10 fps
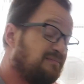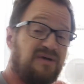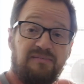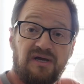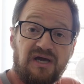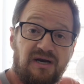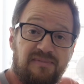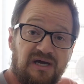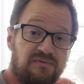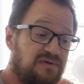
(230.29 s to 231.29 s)
Maybe I got a
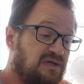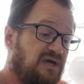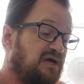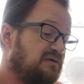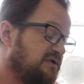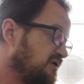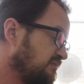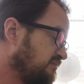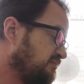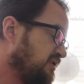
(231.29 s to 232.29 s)
bad one, I don't know,
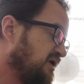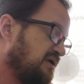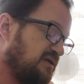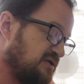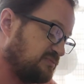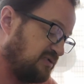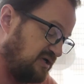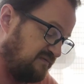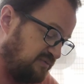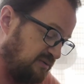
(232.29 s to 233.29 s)
but there's
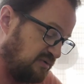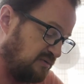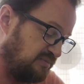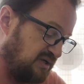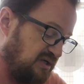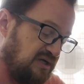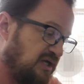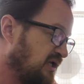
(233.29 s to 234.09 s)
plenty of people complaining.